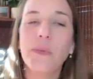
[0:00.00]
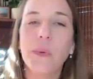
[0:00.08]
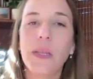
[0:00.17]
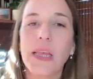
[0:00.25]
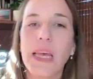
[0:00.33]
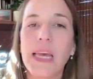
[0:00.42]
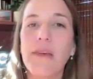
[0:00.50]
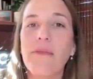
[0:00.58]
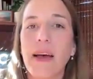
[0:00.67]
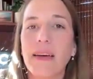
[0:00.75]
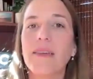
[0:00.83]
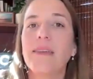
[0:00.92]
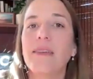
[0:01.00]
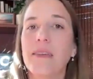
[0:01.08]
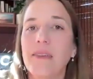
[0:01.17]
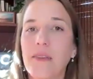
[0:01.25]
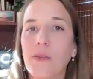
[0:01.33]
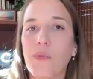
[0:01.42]
one of the key factors
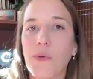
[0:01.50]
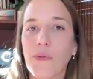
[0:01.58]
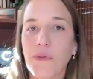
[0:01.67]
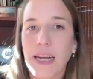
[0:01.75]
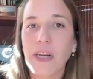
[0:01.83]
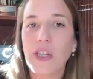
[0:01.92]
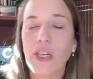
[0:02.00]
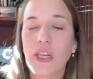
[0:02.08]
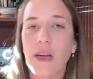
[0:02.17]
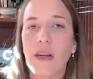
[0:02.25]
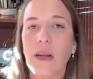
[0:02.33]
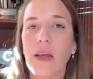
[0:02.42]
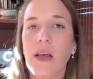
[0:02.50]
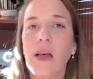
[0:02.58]
is this reflection,